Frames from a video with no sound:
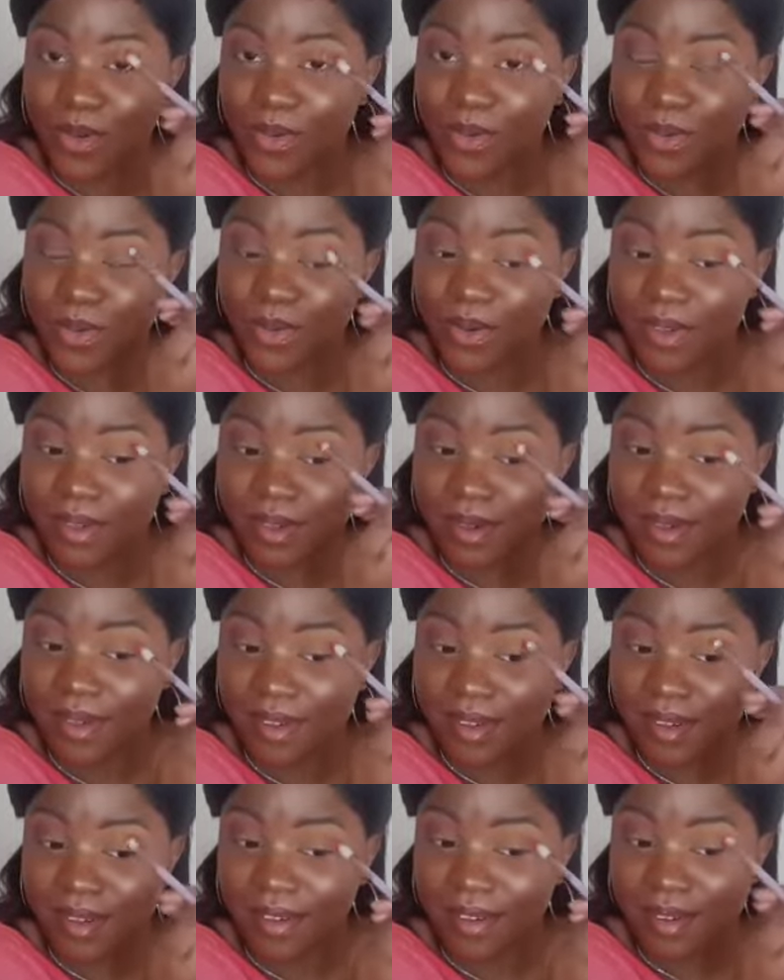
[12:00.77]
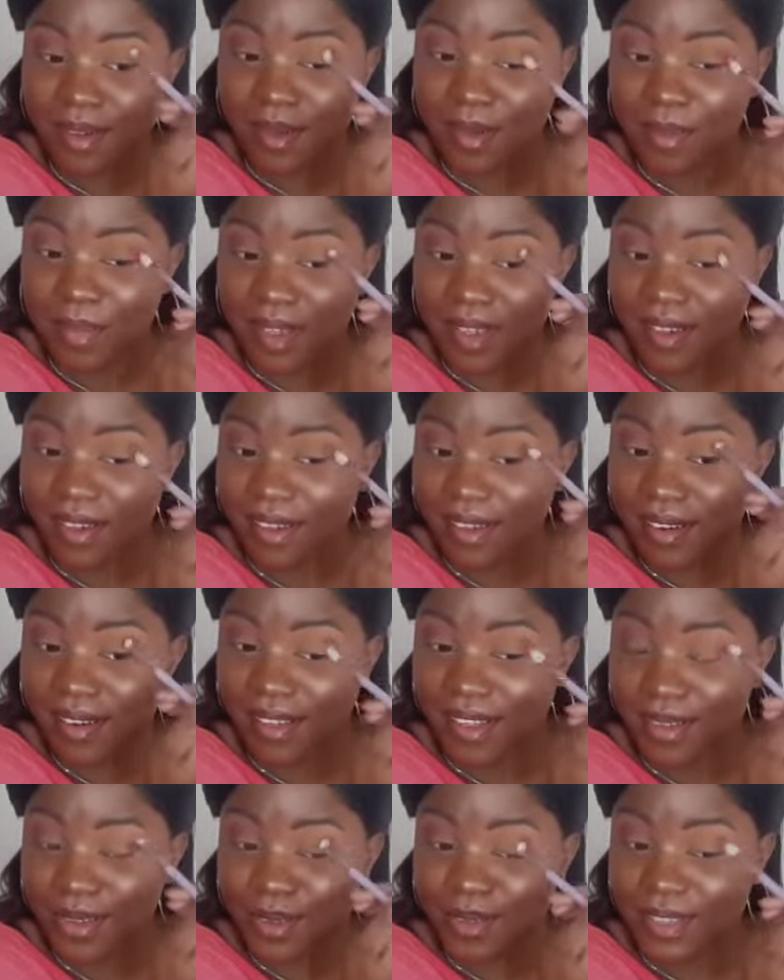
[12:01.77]
Oh my god,
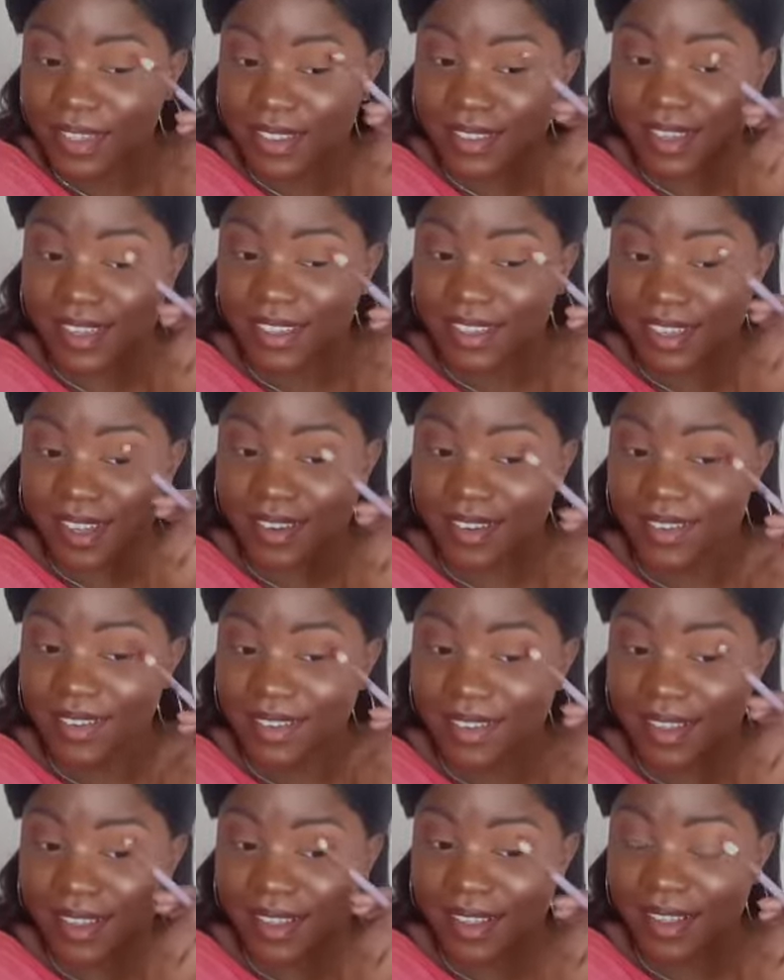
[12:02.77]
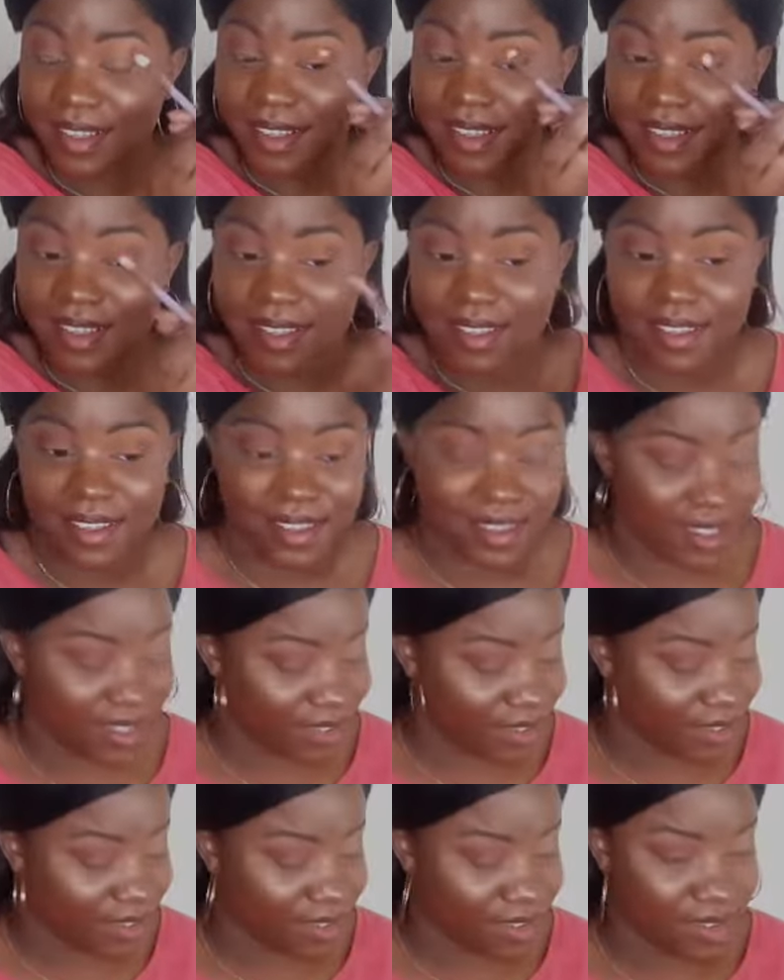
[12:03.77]
I love these eyeshadows.
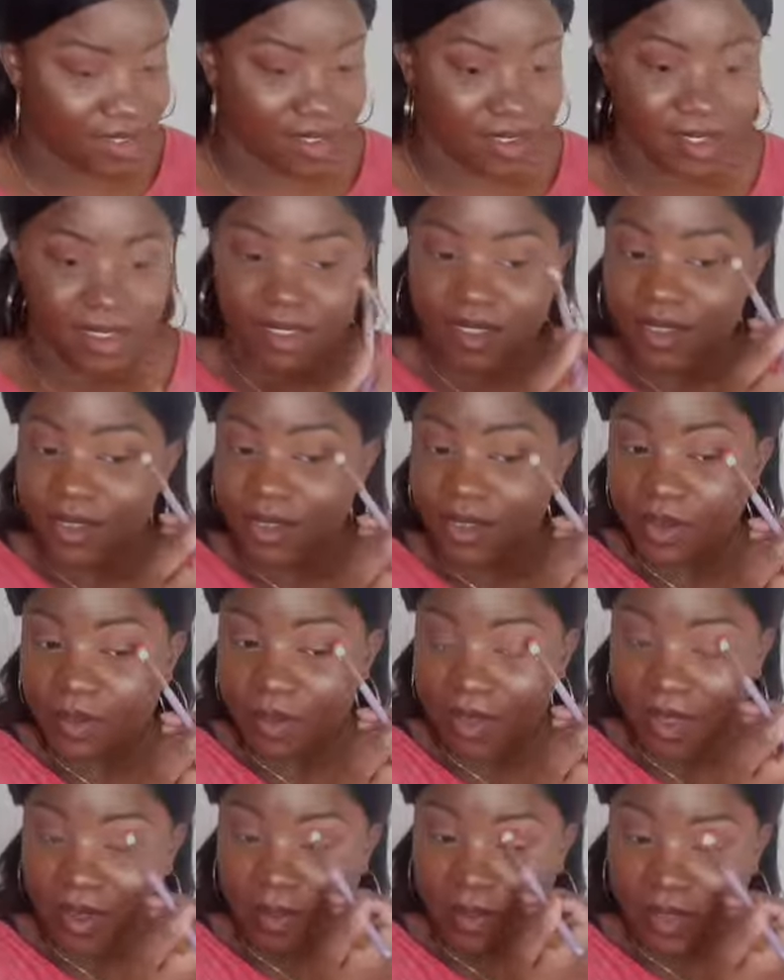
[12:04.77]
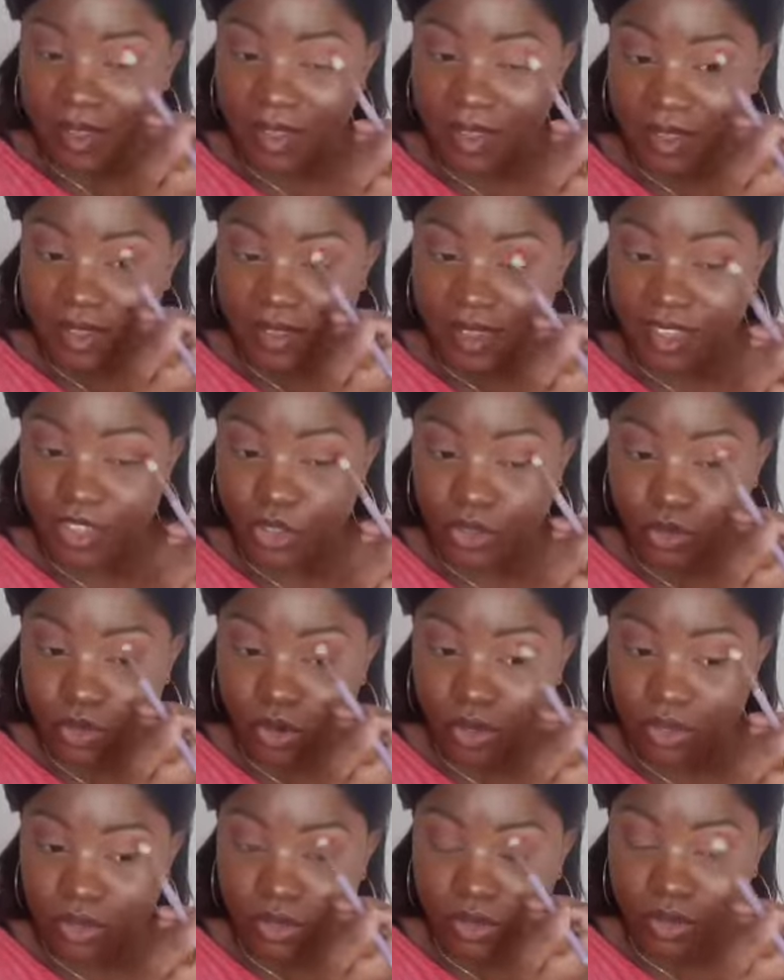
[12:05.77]
Like Colourpop is like
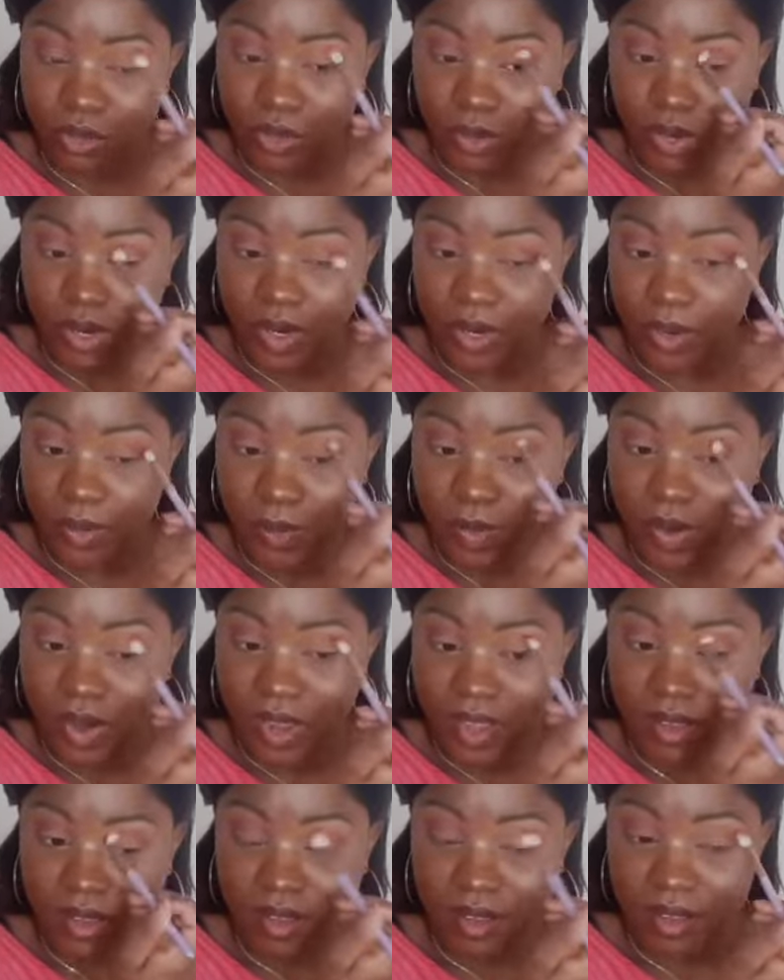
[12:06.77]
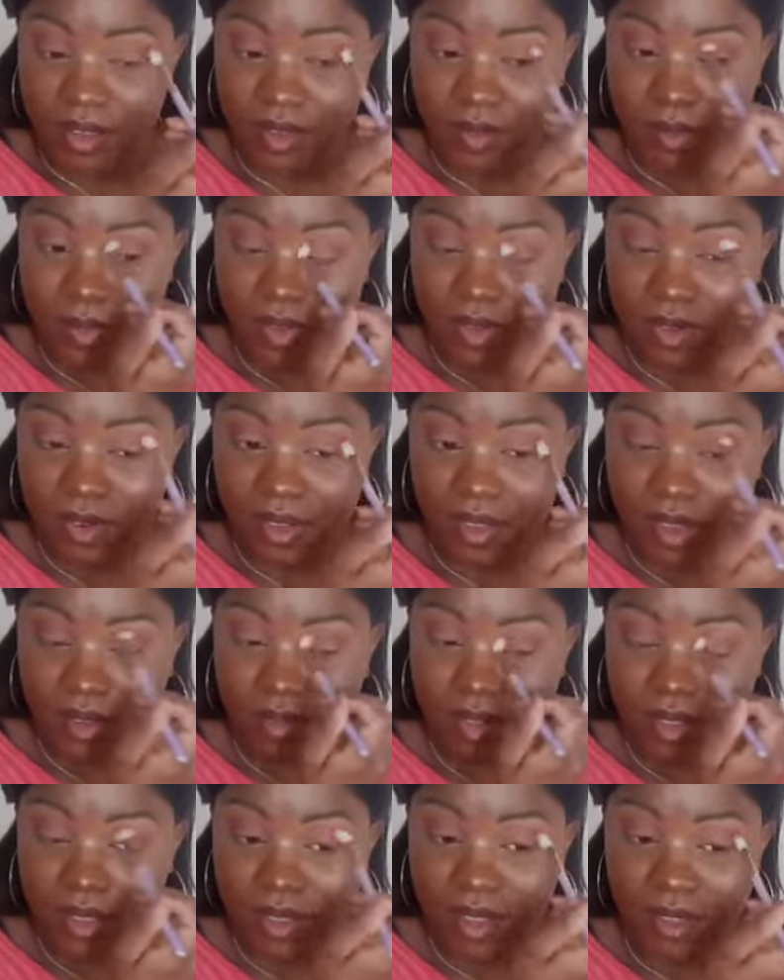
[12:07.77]
drugstore prices, but
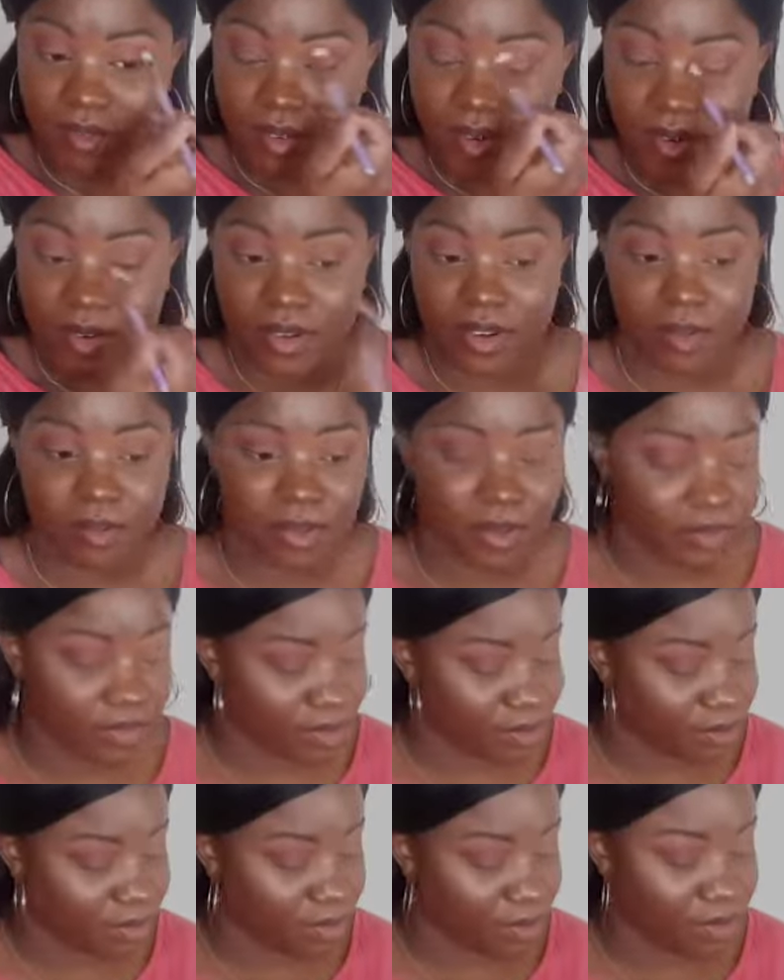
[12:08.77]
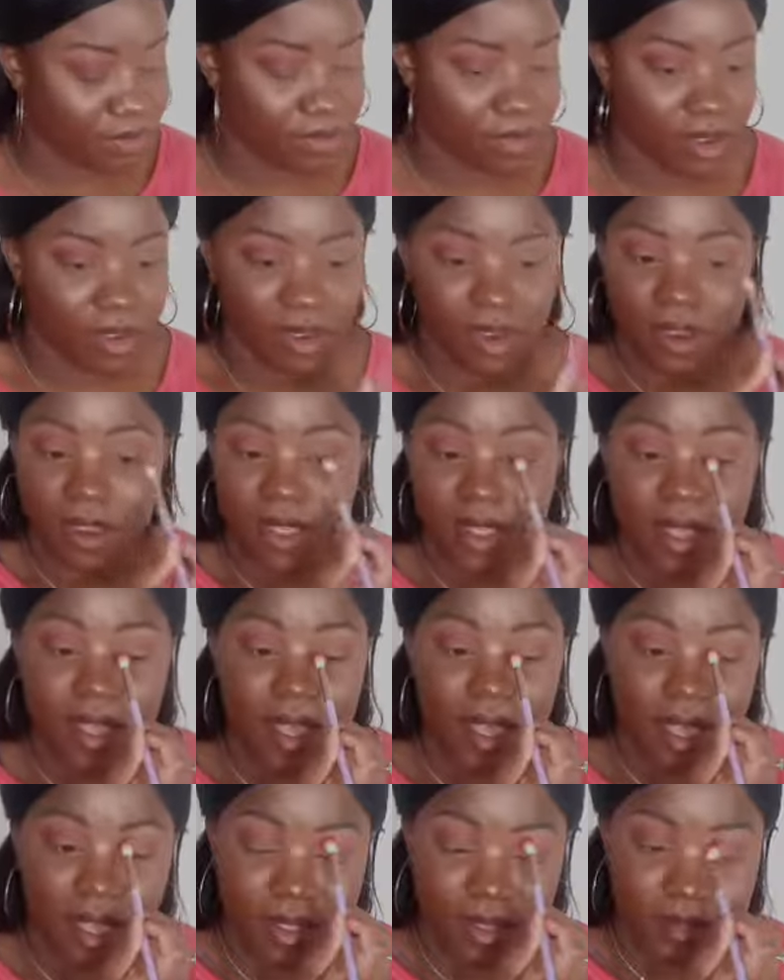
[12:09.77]
everything I've heard about them so far
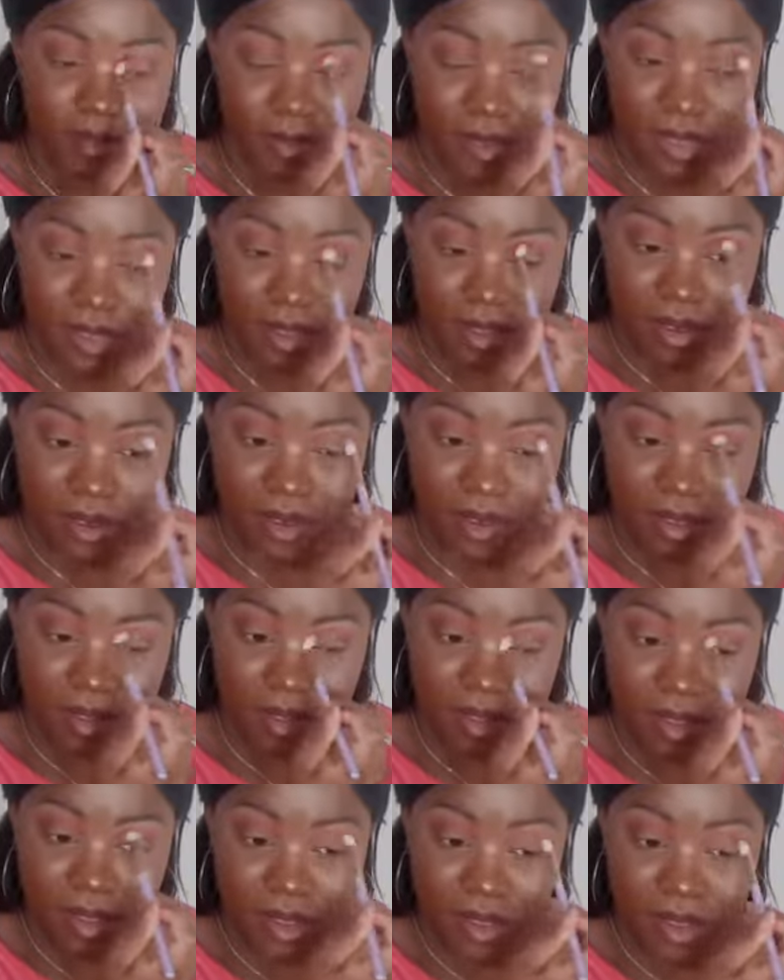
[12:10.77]
has been